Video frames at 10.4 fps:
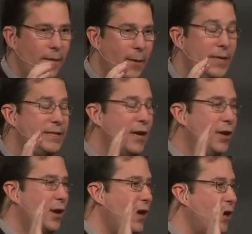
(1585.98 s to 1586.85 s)
let me
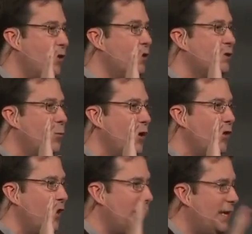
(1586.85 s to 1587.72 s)
tell you, here is one
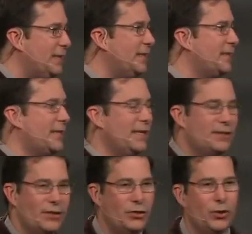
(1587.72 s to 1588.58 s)
of the easiest
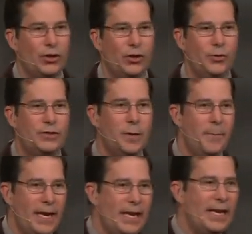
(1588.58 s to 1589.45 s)
things that you can do to
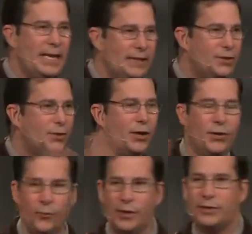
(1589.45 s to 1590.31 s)
make it easier
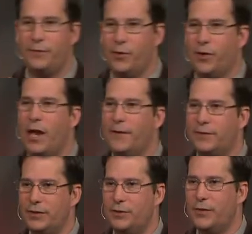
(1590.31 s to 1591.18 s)
in the rest of your life
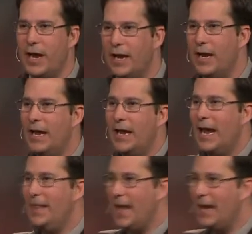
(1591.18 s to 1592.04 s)
to do that.
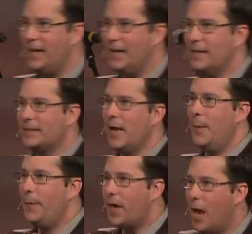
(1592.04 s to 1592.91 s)
And that is
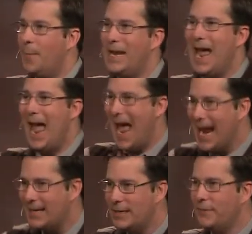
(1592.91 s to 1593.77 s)
become an
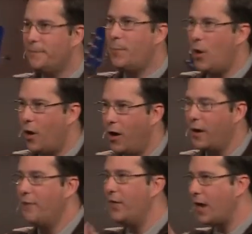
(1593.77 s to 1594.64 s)
active
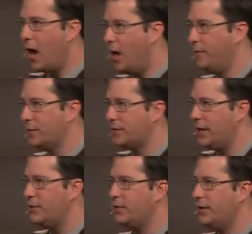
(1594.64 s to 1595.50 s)
part of the
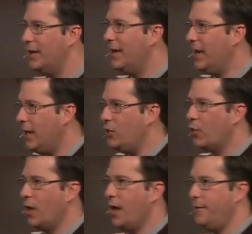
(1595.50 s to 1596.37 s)
conversation in
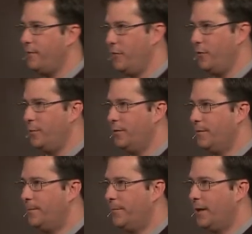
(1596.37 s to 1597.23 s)
your life group.
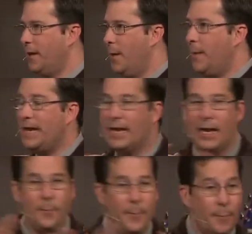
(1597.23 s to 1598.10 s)
Make
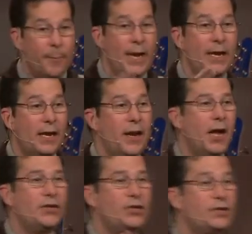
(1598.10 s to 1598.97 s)
it, make
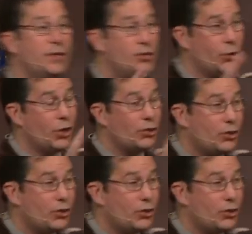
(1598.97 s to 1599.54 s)
not just that you're going to